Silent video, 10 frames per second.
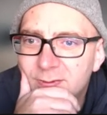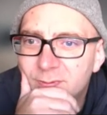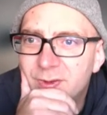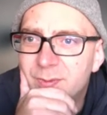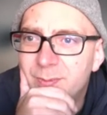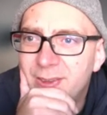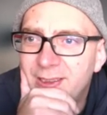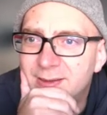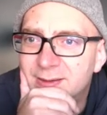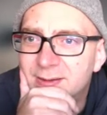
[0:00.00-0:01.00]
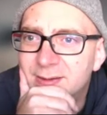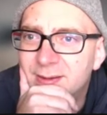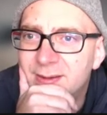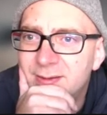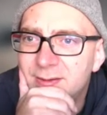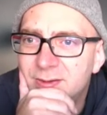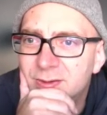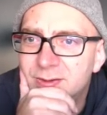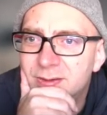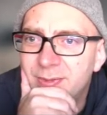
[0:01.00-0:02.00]
which means this has
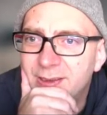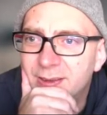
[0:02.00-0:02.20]
got to be